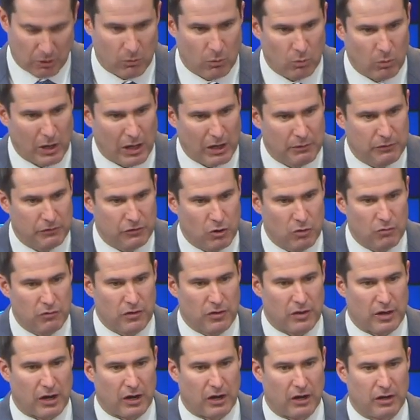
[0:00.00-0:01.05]
But while I was
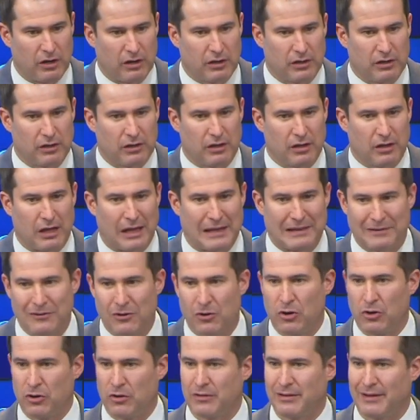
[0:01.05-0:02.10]
over there, I
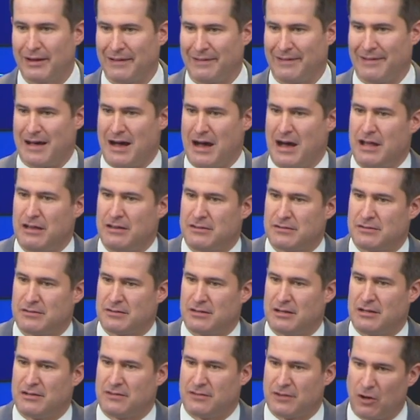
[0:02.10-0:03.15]
learned a lot
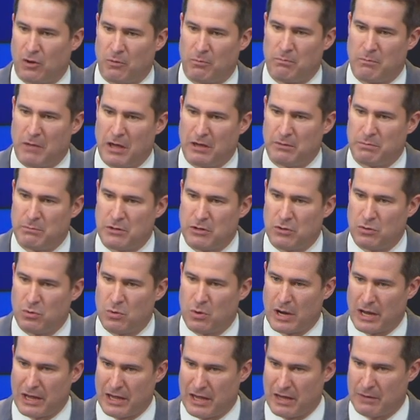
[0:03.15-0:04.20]
that has helped make me
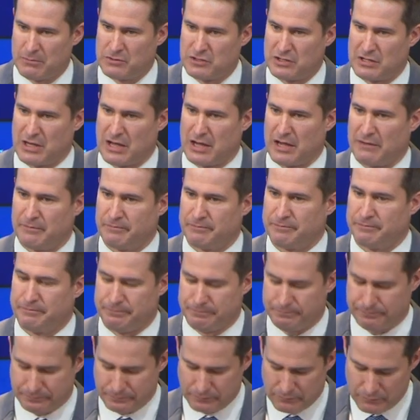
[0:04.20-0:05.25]
who I am today.
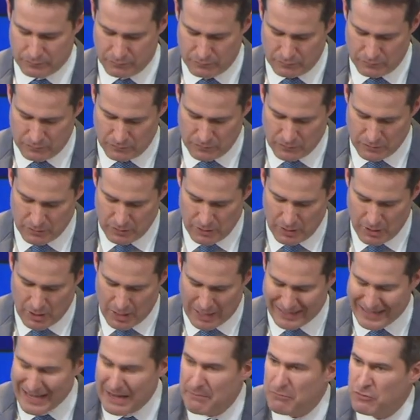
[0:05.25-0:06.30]

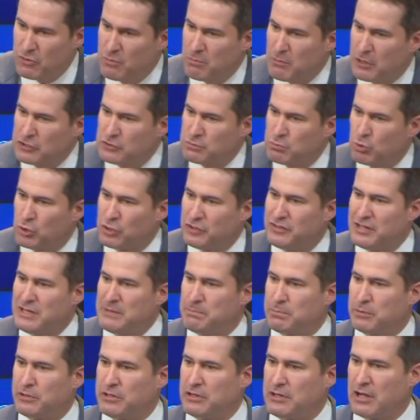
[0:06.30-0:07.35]
I came to much more
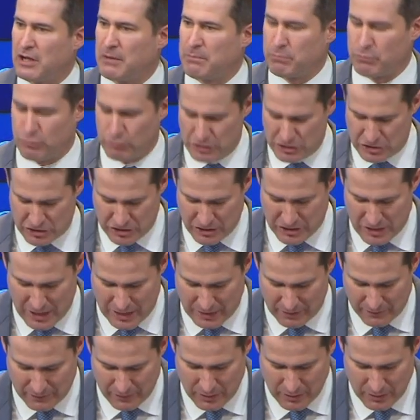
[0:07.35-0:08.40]
deeply
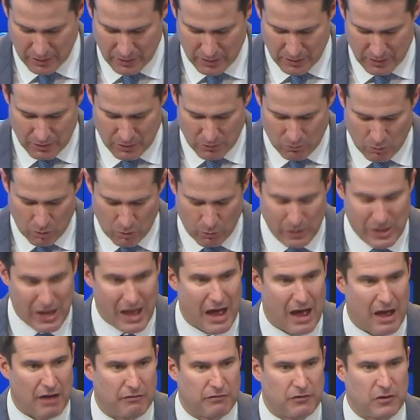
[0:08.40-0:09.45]
appreciate what
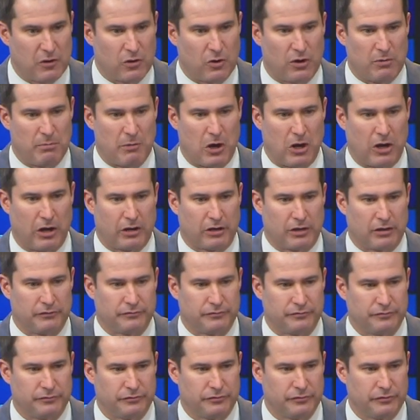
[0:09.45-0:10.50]
we have here in America.
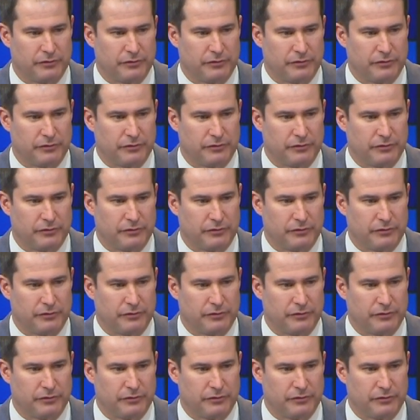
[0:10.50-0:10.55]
